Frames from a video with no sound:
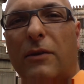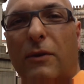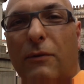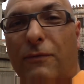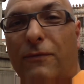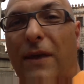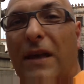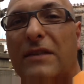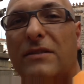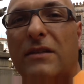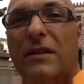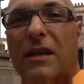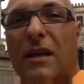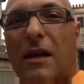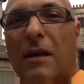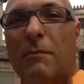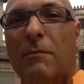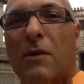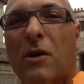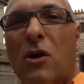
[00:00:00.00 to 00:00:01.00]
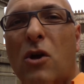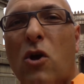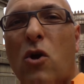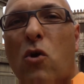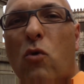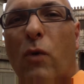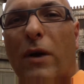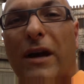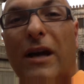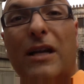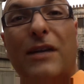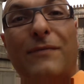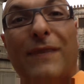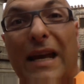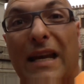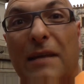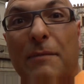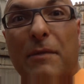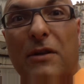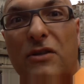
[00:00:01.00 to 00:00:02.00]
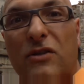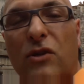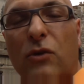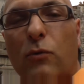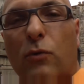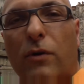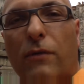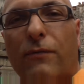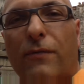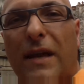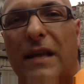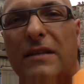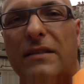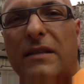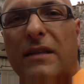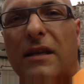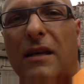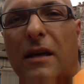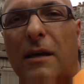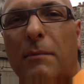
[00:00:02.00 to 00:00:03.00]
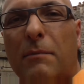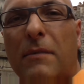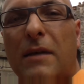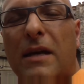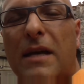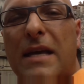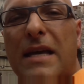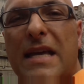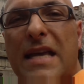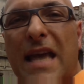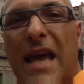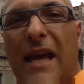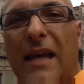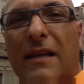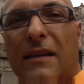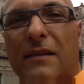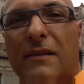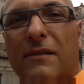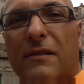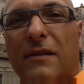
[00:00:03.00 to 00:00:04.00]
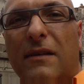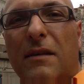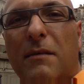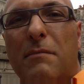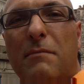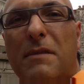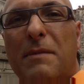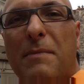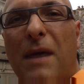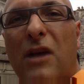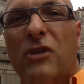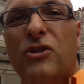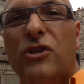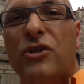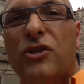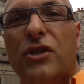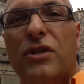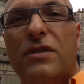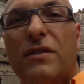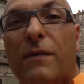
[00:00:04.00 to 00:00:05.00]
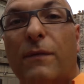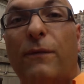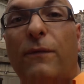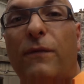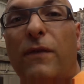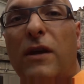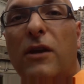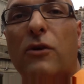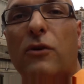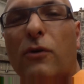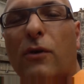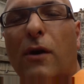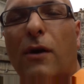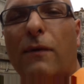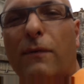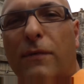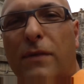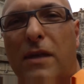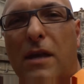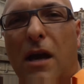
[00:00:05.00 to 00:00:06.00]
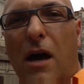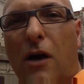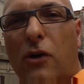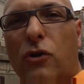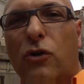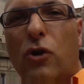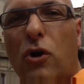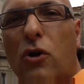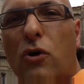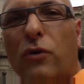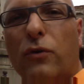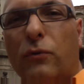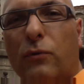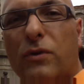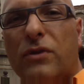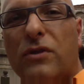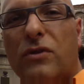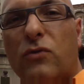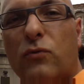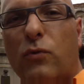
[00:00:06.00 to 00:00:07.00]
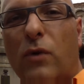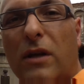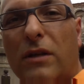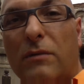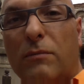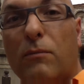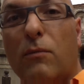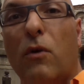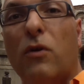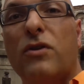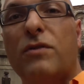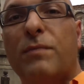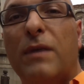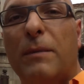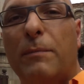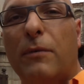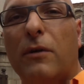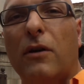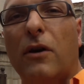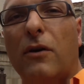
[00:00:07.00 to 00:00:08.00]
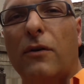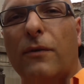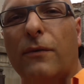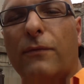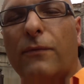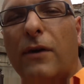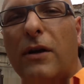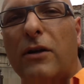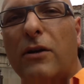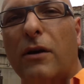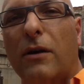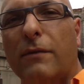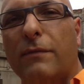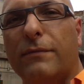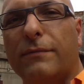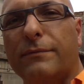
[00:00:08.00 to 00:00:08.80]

facing him, what kind of enemies there were facing him. And imagine just the fear of the unknown, which is what most people are afraid of.